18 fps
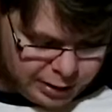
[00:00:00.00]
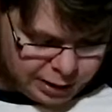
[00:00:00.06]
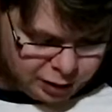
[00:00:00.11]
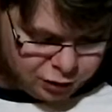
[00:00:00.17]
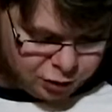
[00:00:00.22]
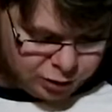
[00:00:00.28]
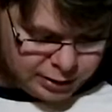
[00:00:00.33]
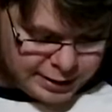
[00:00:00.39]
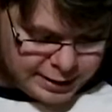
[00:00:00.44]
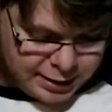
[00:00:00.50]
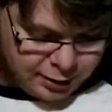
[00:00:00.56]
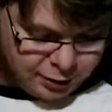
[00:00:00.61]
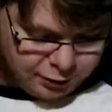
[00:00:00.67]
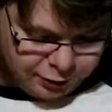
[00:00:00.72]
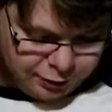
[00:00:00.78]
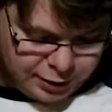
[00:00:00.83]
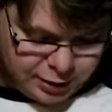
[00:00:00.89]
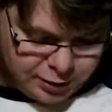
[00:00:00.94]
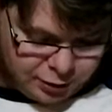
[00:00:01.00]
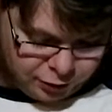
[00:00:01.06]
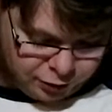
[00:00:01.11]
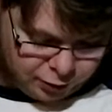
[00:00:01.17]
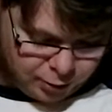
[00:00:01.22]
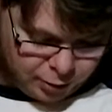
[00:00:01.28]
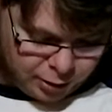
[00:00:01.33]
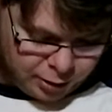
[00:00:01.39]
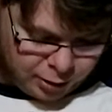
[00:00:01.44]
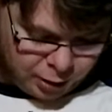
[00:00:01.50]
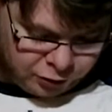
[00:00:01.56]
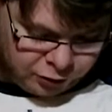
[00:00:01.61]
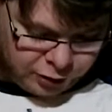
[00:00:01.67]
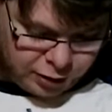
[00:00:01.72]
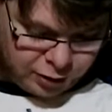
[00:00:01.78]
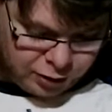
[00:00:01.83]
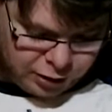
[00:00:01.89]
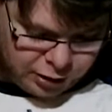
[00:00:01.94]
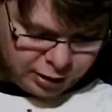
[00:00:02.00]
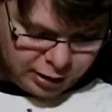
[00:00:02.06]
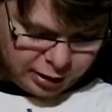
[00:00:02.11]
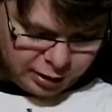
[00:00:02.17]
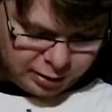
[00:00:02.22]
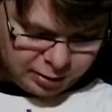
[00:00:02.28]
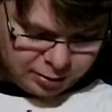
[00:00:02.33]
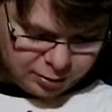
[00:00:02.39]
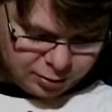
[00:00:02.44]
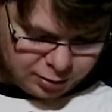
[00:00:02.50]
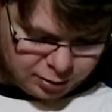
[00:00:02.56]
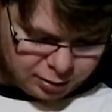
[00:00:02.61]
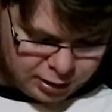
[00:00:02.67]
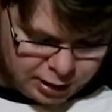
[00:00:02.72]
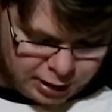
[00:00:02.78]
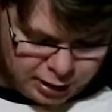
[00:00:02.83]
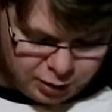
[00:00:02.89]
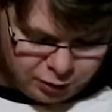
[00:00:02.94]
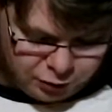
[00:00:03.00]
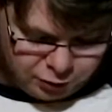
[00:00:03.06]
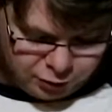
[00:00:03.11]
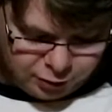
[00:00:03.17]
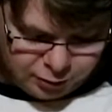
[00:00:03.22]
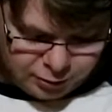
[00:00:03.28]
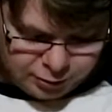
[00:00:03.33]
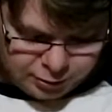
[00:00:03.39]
actually see the screen, or see the case.